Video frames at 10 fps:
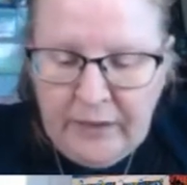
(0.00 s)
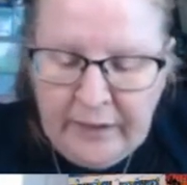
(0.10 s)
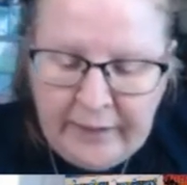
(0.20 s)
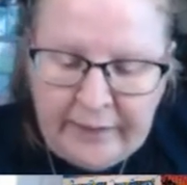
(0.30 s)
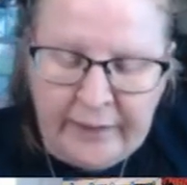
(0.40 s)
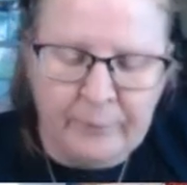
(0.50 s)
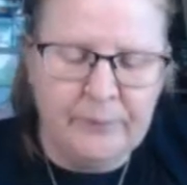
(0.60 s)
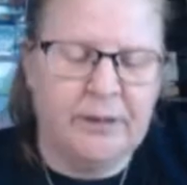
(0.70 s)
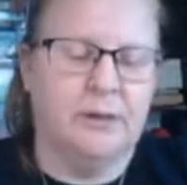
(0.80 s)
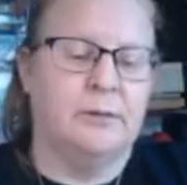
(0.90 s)
Oh
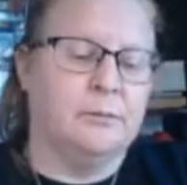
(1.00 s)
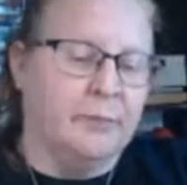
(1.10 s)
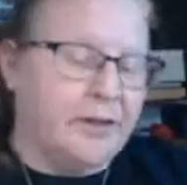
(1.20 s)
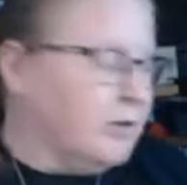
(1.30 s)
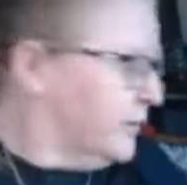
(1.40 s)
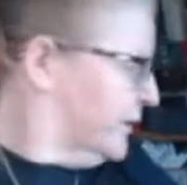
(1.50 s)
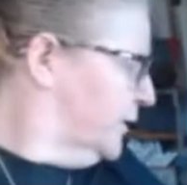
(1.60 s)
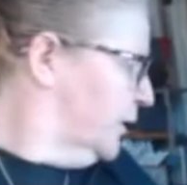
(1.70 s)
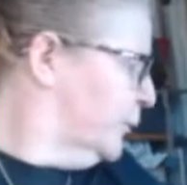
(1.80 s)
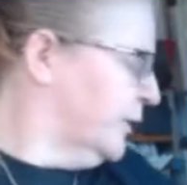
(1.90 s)
my God, there's
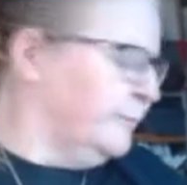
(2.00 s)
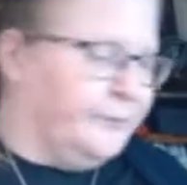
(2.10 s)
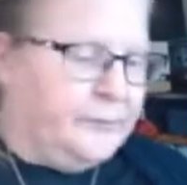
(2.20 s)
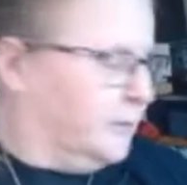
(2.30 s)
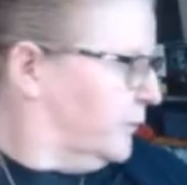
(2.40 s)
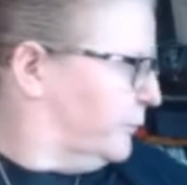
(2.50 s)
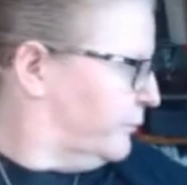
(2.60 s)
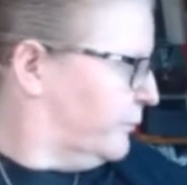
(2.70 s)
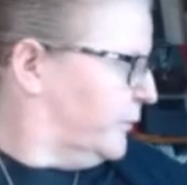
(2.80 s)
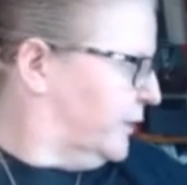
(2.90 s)
another one.
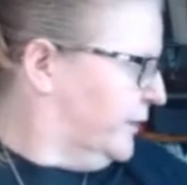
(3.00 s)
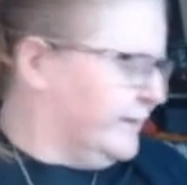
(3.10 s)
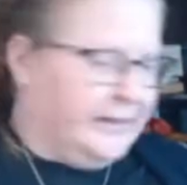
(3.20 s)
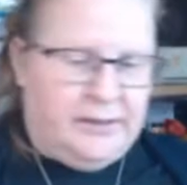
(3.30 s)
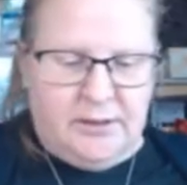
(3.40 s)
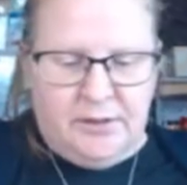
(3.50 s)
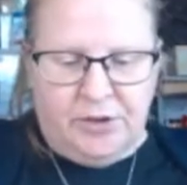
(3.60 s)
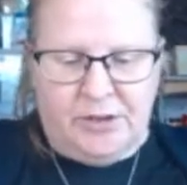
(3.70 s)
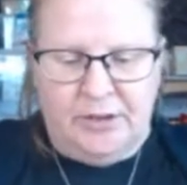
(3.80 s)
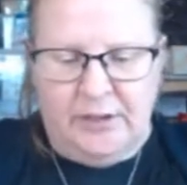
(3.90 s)
These things
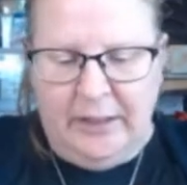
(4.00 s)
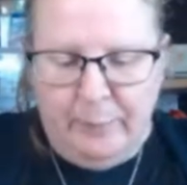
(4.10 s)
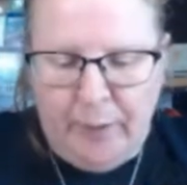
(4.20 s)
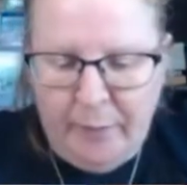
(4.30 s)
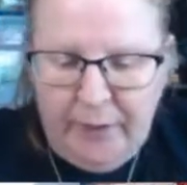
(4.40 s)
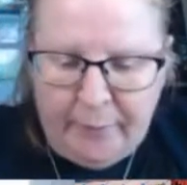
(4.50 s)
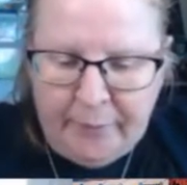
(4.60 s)
just keep popping up.